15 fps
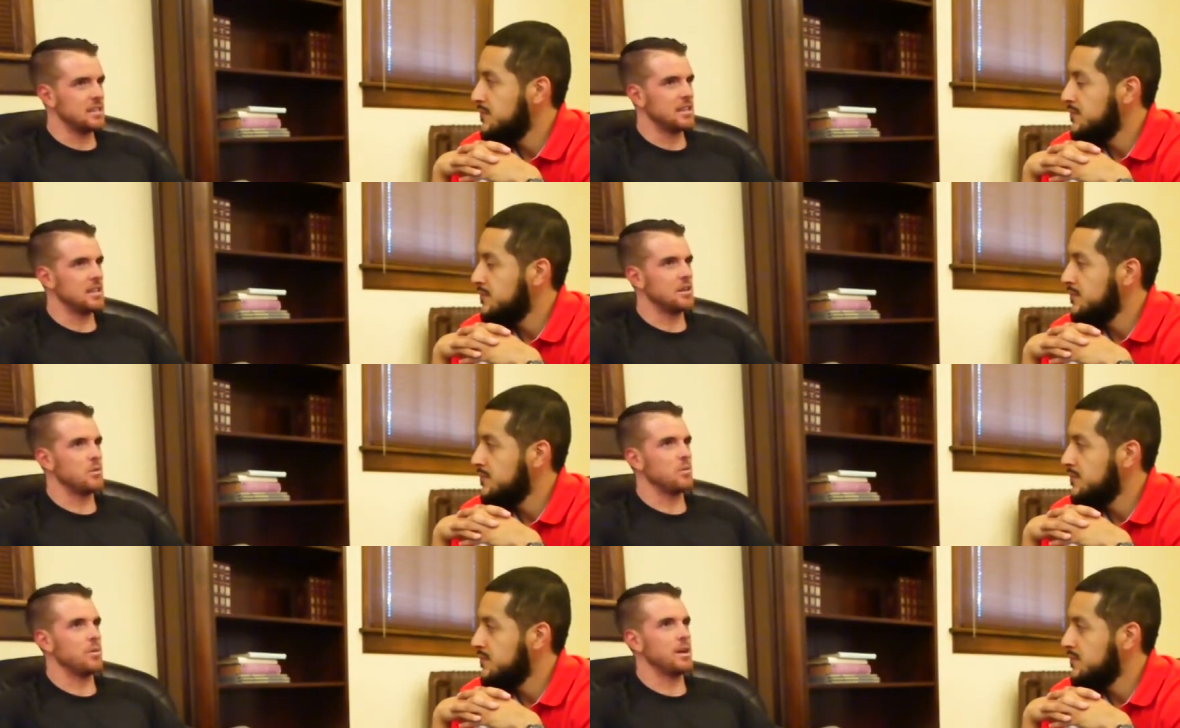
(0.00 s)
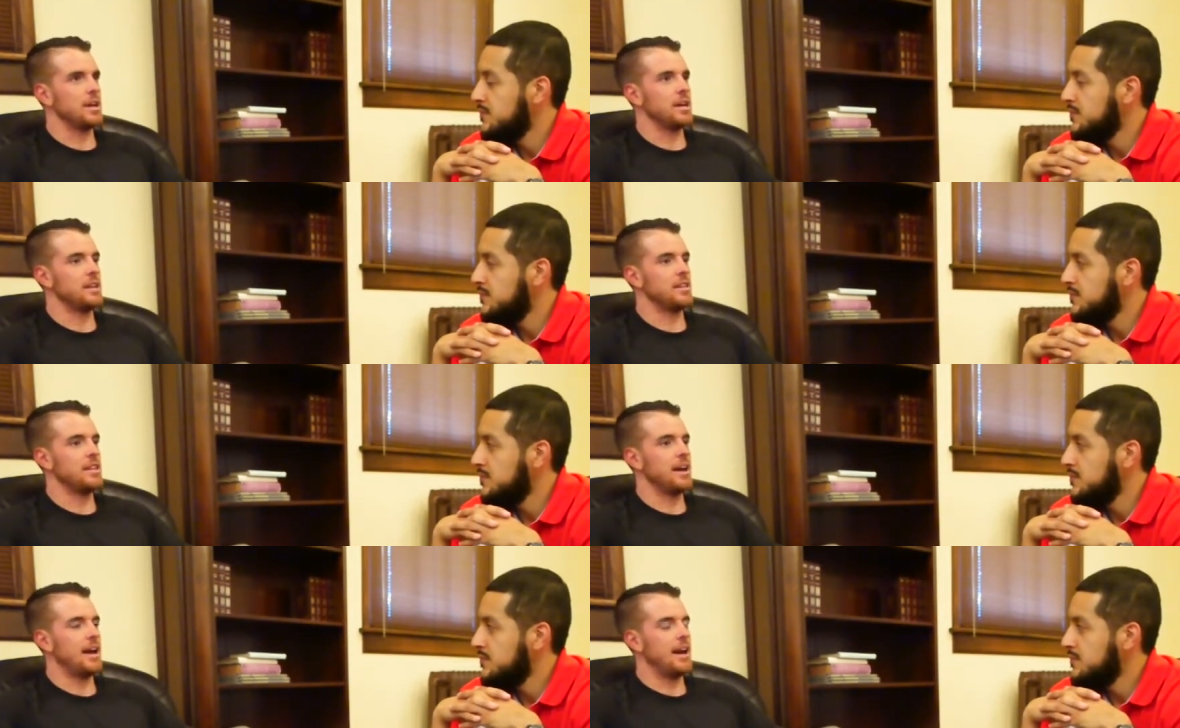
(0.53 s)
Speaker 1: it in a way
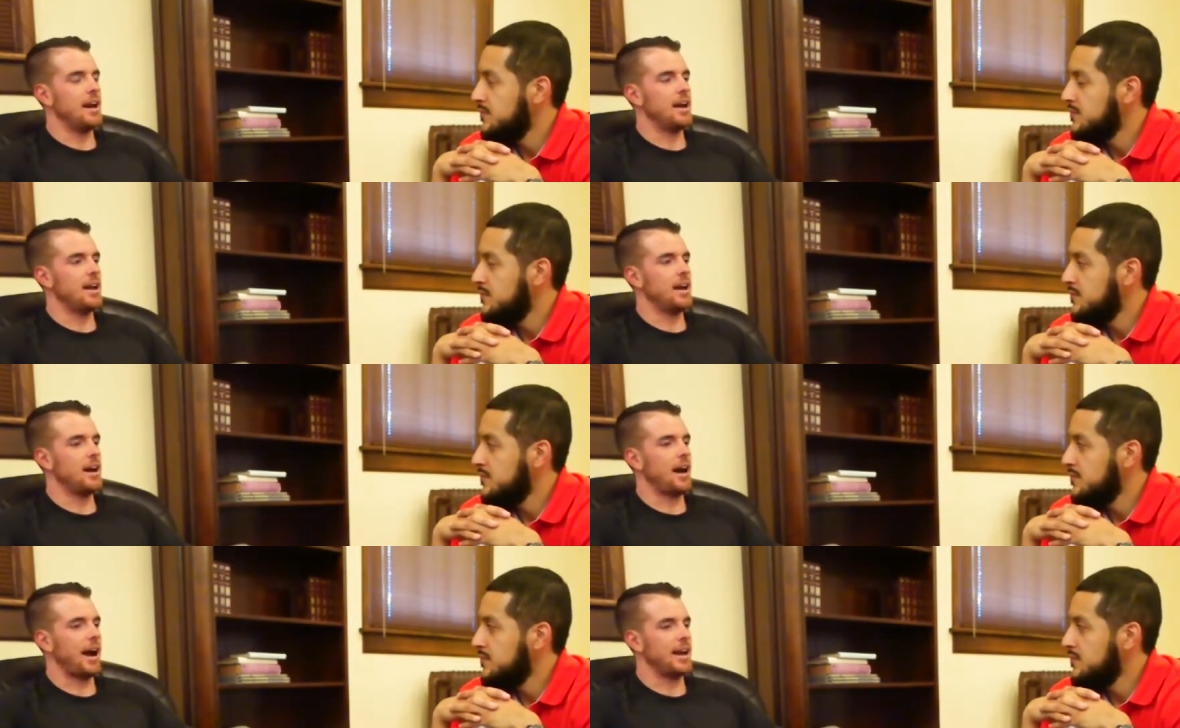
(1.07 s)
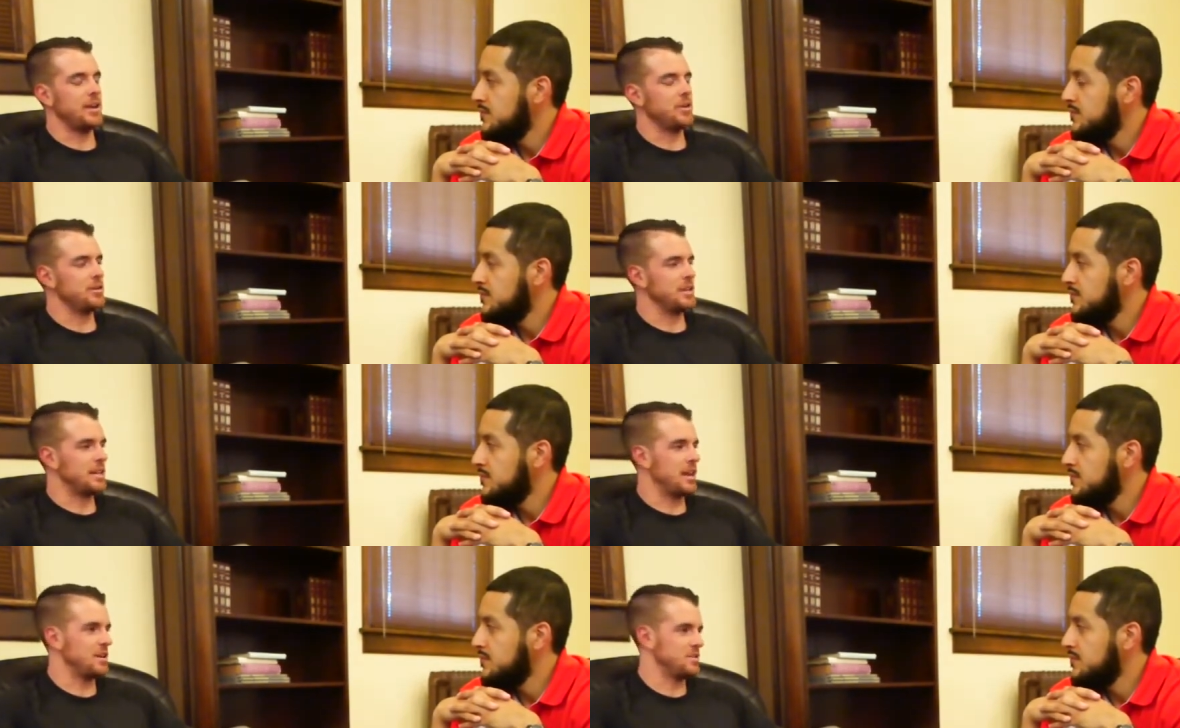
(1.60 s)
that I know
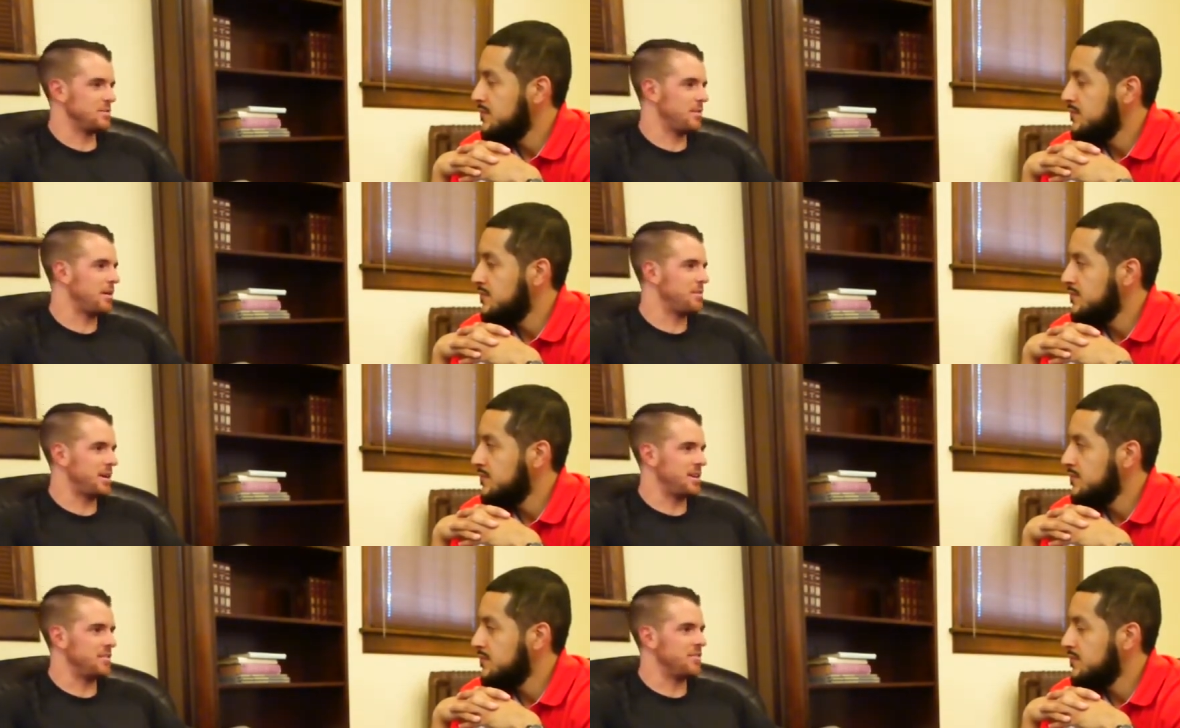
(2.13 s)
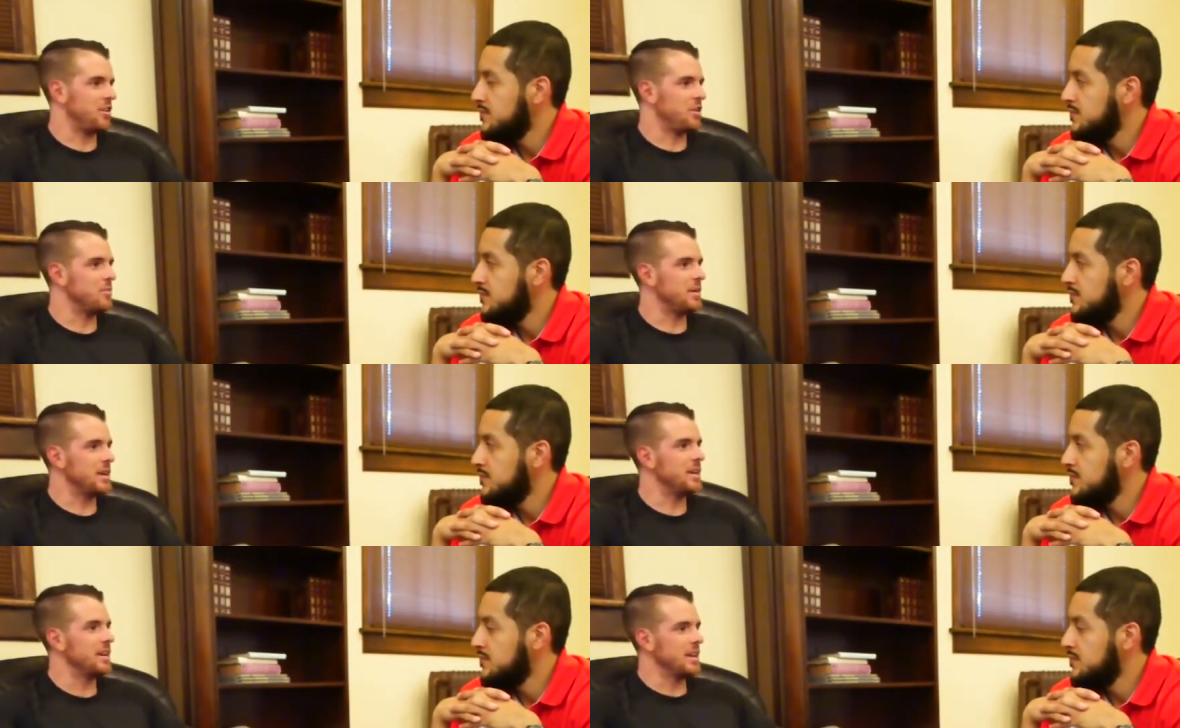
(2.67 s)
he cares about my
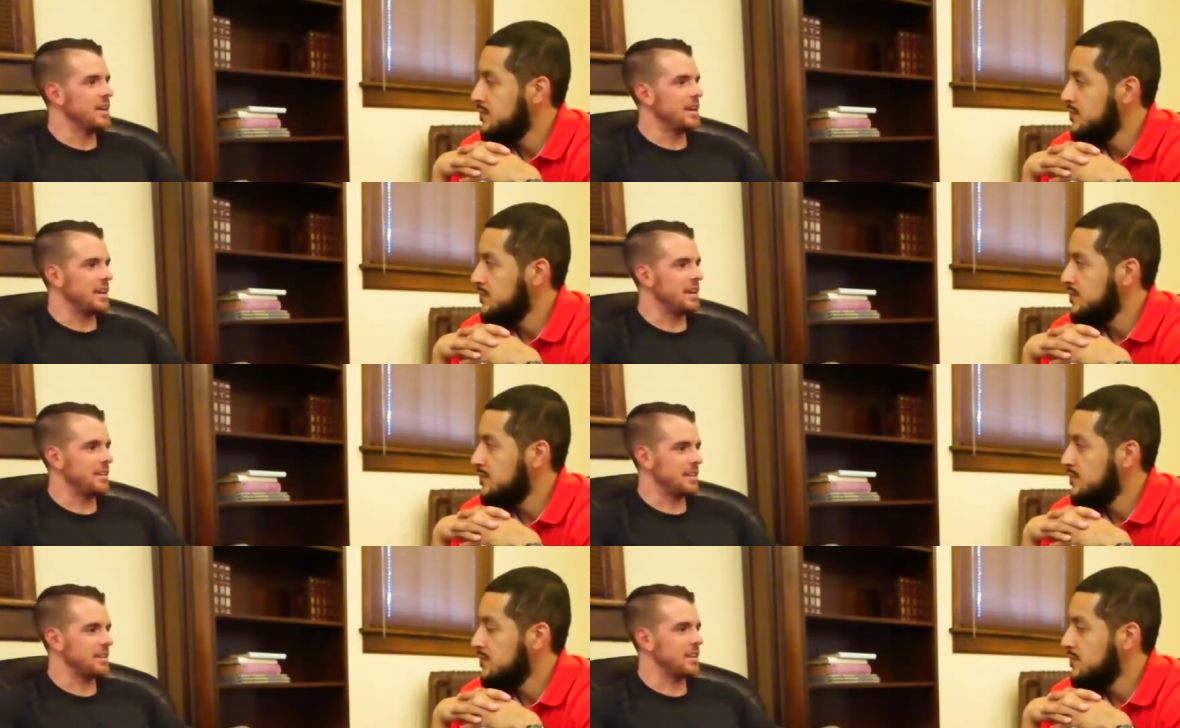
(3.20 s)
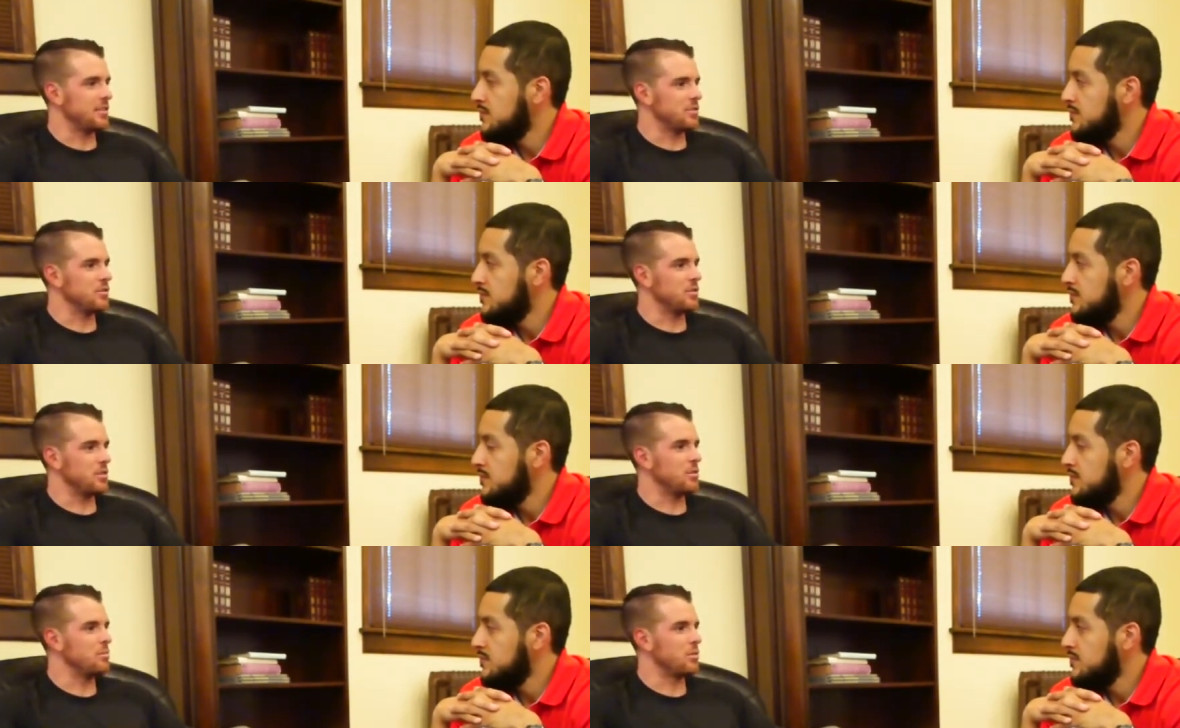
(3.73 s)
development, and I think that's
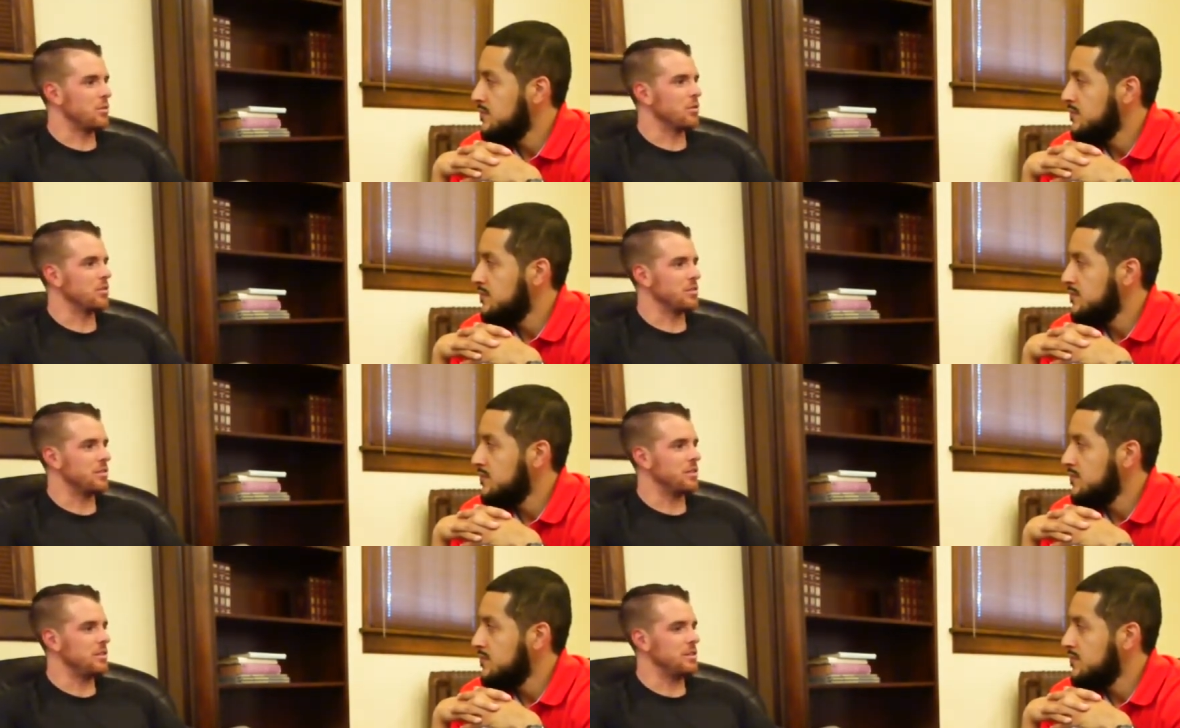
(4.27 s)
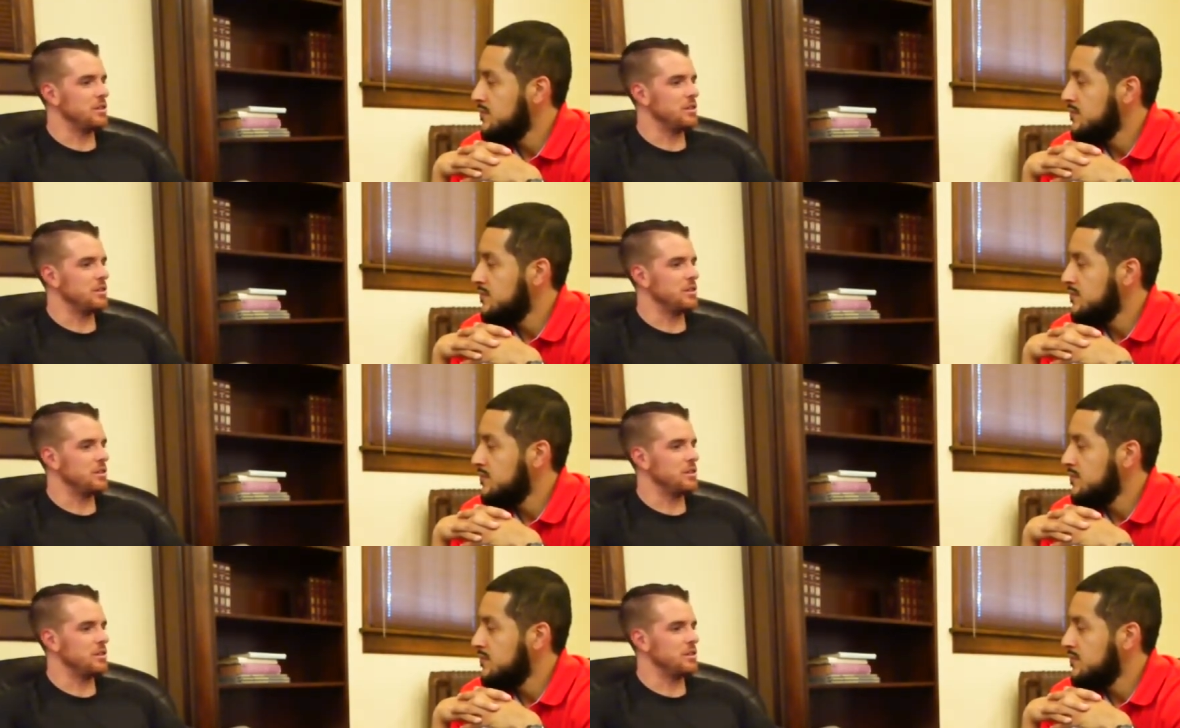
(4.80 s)
really important to